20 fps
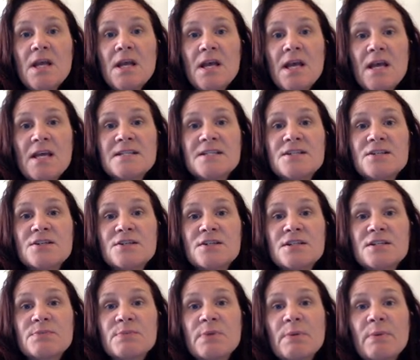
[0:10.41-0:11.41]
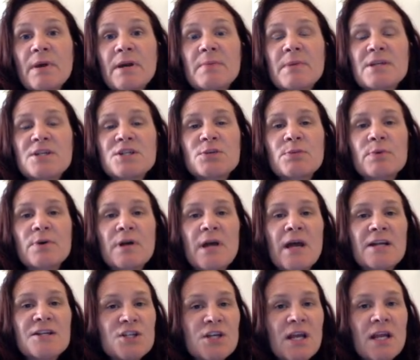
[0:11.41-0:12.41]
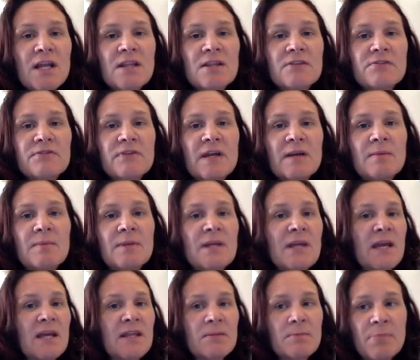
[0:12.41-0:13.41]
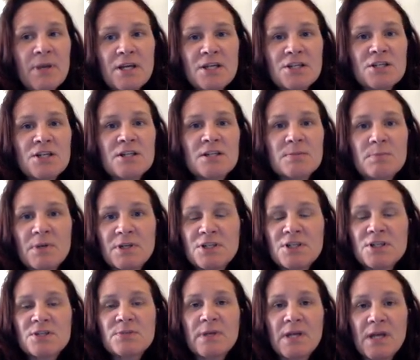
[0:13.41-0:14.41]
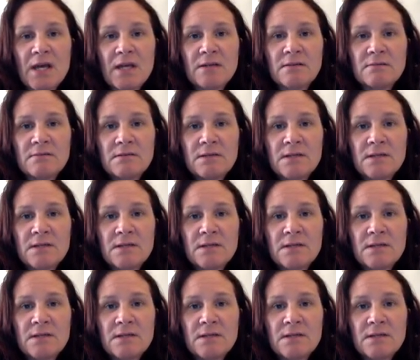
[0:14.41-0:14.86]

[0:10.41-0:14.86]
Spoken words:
As nurses, we want to make sure we're educating the family and the patient as much as we can.